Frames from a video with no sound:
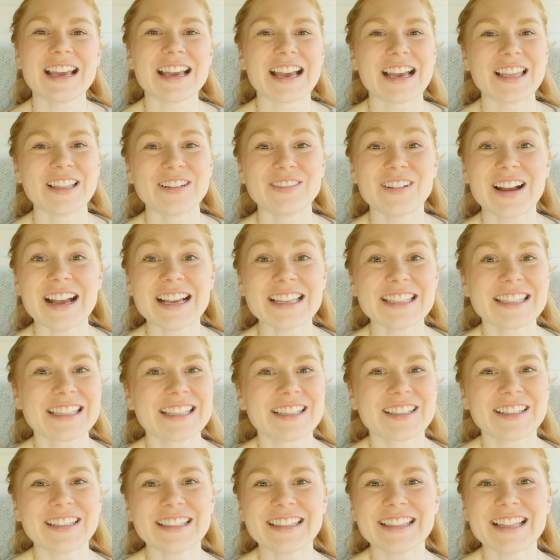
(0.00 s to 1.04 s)
Otherwise,
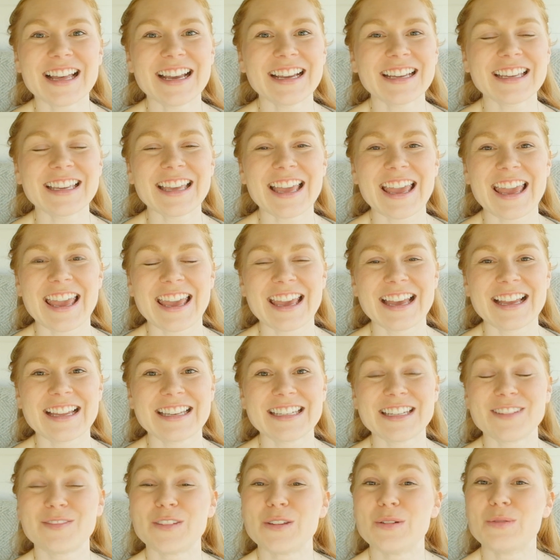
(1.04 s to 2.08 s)
good luck, and
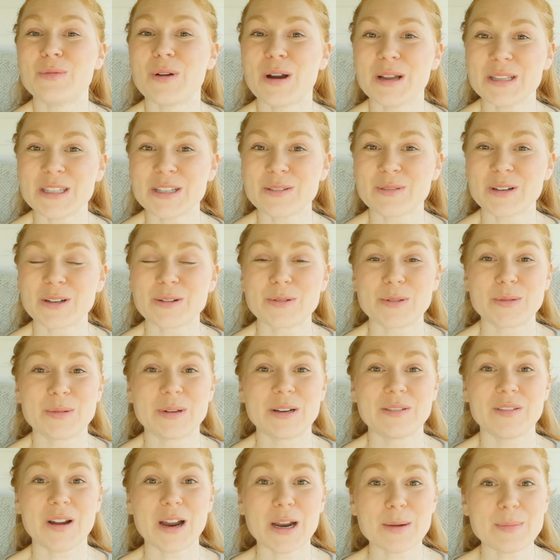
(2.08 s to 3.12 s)
if you want to work with one
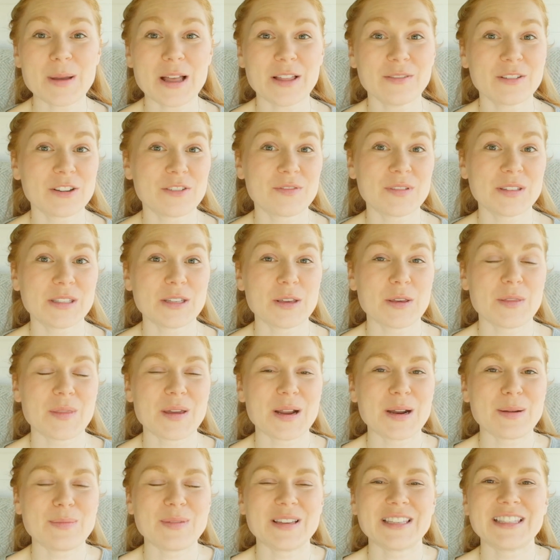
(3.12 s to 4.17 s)
of our pelvic
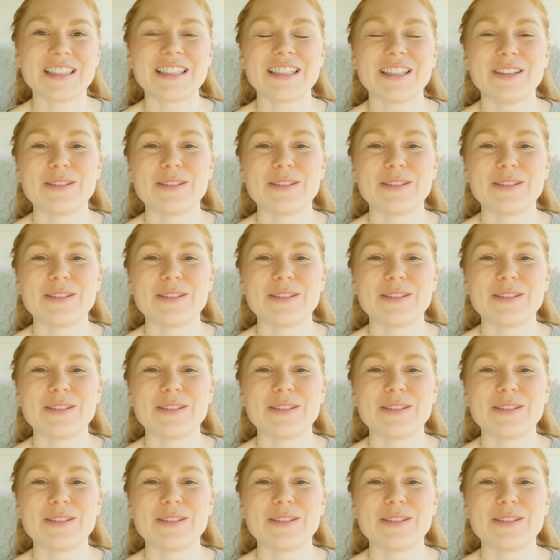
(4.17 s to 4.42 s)
physiotherapists,